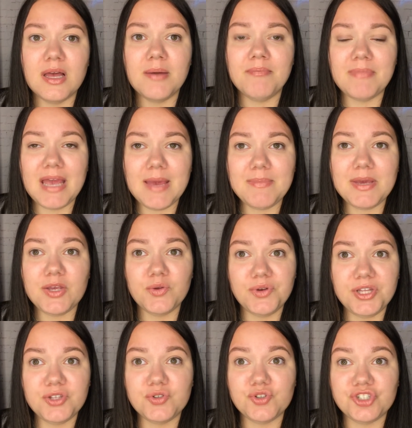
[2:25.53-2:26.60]
Maybe you
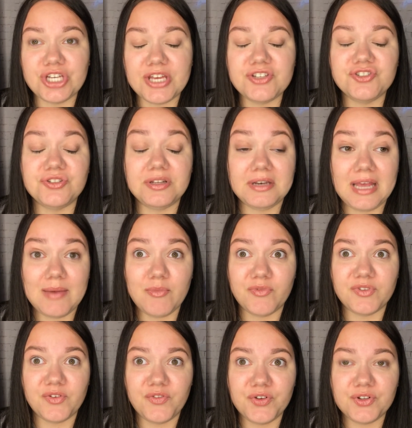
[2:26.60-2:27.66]
need to change the name of
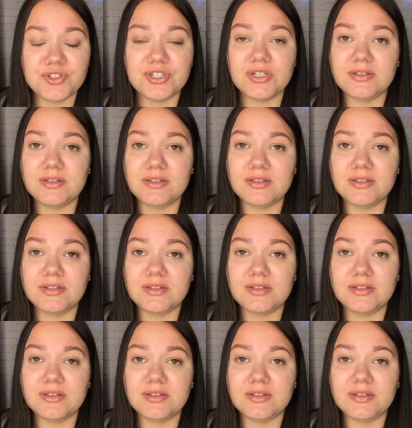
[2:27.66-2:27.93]
the filter.